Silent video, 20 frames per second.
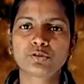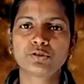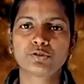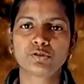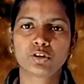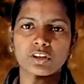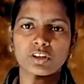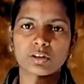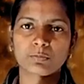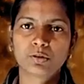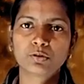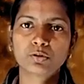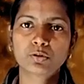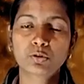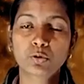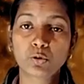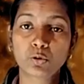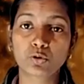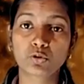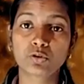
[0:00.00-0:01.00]
to talk about
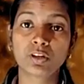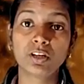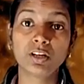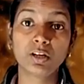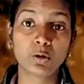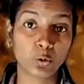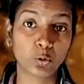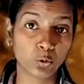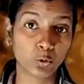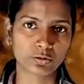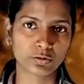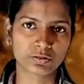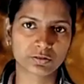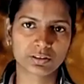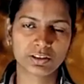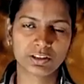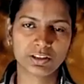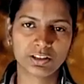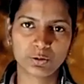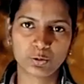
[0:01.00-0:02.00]
coronal holes.
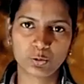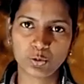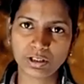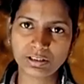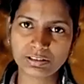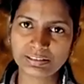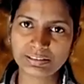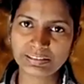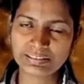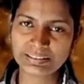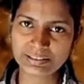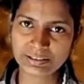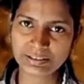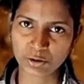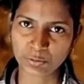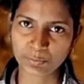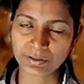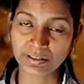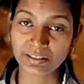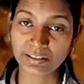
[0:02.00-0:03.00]
Why this
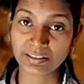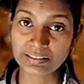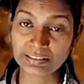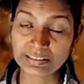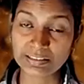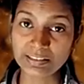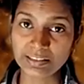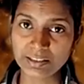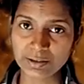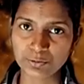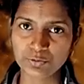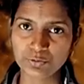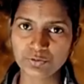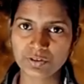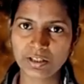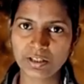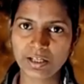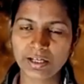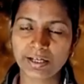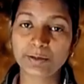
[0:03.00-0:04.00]
topic is in news
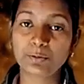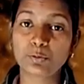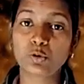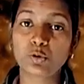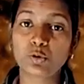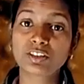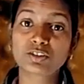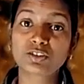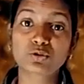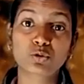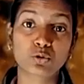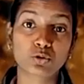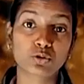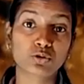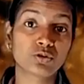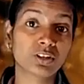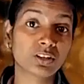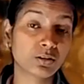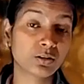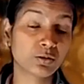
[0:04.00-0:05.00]
and what is
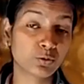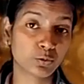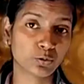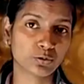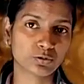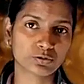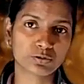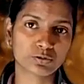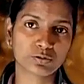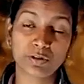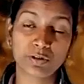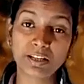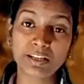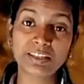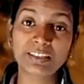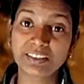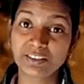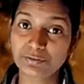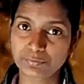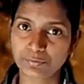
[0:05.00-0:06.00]
coronal holes, where
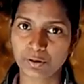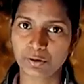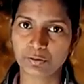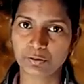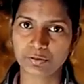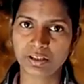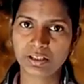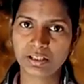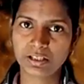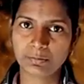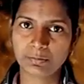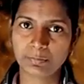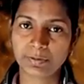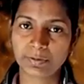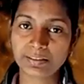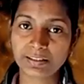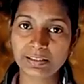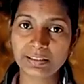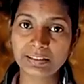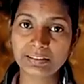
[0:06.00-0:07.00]
it is found.
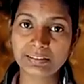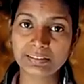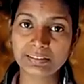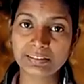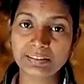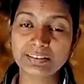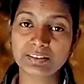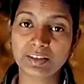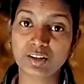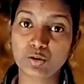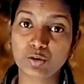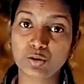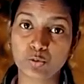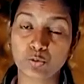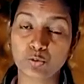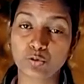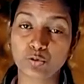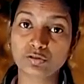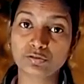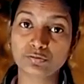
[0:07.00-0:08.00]
Basically, these are
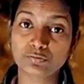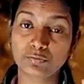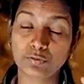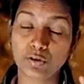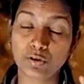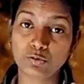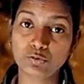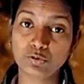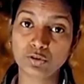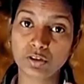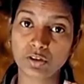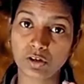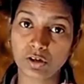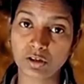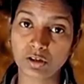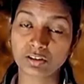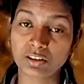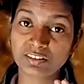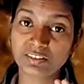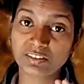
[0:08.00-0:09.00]
holes found
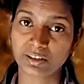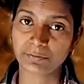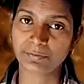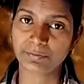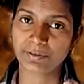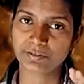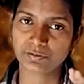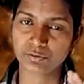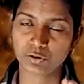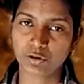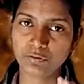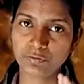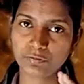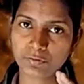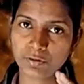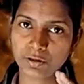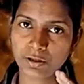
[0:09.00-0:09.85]
on the surface of